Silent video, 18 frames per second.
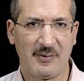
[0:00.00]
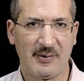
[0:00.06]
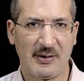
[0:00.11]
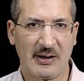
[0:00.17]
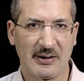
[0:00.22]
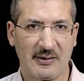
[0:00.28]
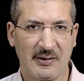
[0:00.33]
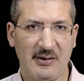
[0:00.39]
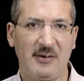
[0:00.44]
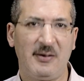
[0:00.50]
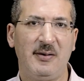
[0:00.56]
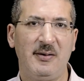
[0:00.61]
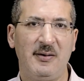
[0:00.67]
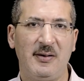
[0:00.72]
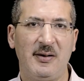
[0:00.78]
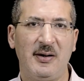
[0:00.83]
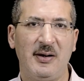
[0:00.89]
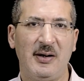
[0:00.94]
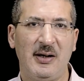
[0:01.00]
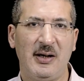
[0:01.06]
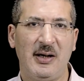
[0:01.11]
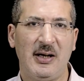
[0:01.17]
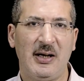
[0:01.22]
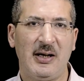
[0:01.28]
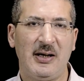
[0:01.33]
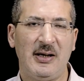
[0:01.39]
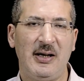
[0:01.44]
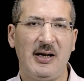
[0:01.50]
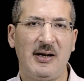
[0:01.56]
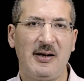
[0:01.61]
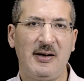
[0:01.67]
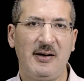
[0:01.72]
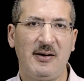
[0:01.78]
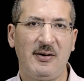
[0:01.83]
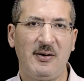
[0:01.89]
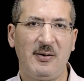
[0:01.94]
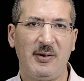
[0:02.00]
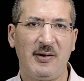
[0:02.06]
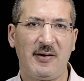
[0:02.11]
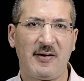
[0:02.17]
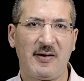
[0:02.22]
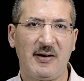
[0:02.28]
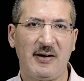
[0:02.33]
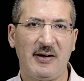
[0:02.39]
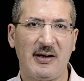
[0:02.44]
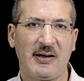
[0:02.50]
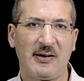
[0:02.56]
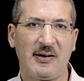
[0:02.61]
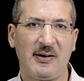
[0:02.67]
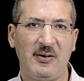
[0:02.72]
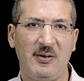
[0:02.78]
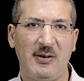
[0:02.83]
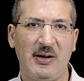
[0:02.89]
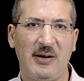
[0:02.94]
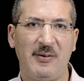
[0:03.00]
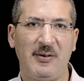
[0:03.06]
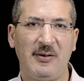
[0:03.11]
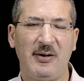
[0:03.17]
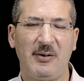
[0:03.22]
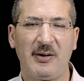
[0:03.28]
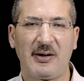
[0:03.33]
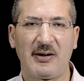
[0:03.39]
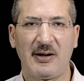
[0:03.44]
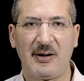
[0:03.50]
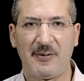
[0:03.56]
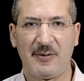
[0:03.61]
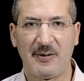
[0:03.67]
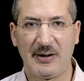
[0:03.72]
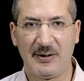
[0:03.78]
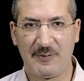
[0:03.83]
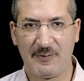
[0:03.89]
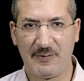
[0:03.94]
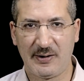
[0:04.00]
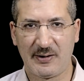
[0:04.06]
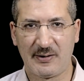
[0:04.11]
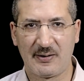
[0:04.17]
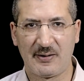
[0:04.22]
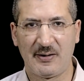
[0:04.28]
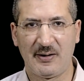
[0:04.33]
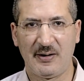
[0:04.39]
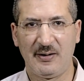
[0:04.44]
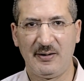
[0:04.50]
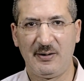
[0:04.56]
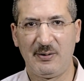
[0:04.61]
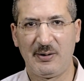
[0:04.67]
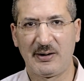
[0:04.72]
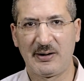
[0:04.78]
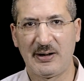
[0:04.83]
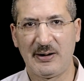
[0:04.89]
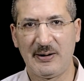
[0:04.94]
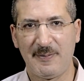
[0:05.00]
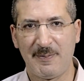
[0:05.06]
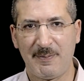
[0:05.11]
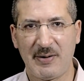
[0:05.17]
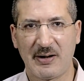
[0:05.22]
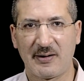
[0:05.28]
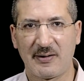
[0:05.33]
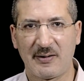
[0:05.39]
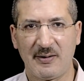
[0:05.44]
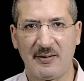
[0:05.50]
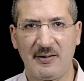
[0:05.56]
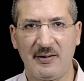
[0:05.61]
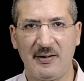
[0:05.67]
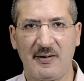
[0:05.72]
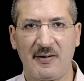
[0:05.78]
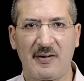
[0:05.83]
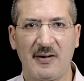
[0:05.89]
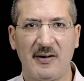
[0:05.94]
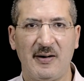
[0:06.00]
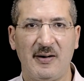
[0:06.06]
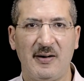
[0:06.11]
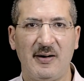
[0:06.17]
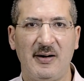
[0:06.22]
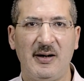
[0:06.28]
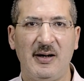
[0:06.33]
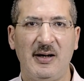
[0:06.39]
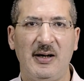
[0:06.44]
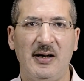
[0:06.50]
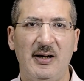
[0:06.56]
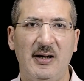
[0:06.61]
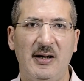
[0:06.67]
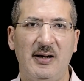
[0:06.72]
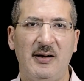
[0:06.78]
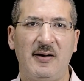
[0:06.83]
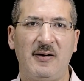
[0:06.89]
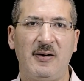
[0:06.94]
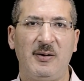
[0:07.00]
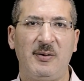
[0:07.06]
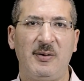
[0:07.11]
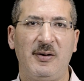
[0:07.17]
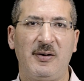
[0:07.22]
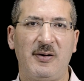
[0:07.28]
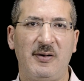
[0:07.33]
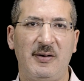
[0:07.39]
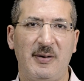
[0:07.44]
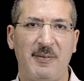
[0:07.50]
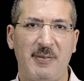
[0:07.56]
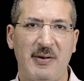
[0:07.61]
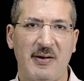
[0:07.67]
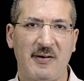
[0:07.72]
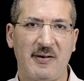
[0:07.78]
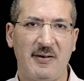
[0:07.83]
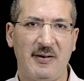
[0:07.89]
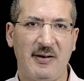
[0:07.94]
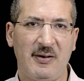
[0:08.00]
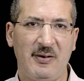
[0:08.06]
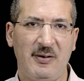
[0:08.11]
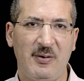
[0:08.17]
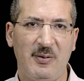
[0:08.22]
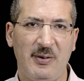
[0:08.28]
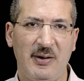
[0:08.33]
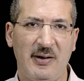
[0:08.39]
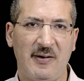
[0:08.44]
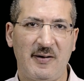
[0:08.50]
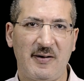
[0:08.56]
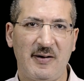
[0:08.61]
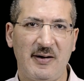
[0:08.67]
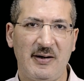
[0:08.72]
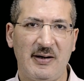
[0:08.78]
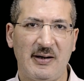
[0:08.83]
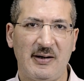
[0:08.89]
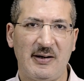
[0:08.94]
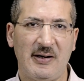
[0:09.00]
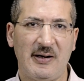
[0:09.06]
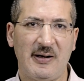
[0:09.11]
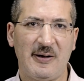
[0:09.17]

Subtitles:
attitude, then you will see that you have a direct effect and direct impact on this situation and person, and you will see that